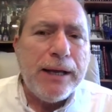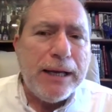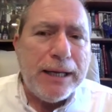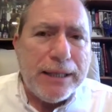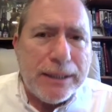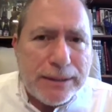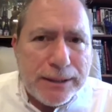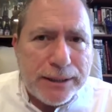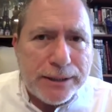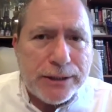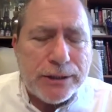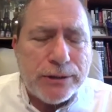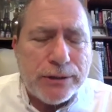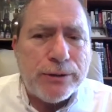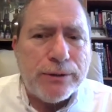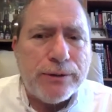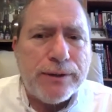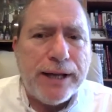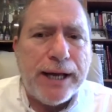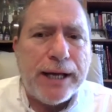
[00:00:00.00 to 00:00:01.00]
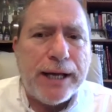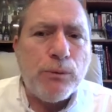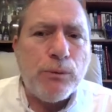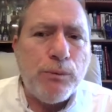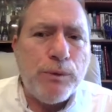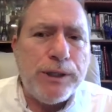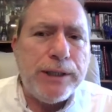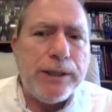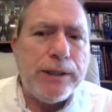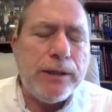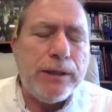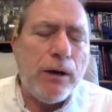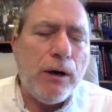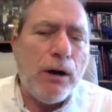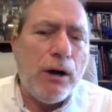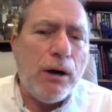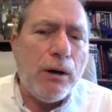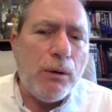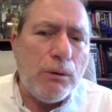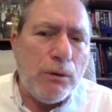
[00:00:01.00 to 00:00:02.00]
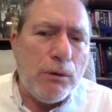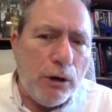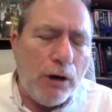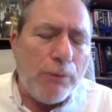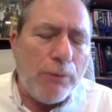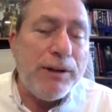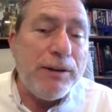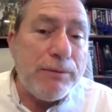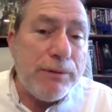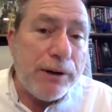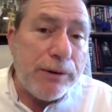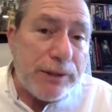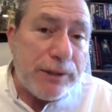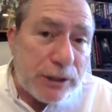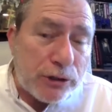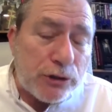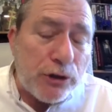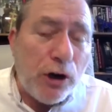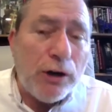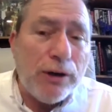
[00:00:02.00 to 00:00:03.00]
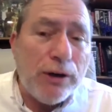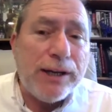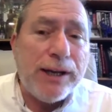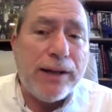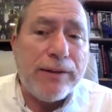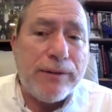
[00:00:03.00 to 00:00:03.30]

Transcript: In addition to that, we are lobbying very strongly,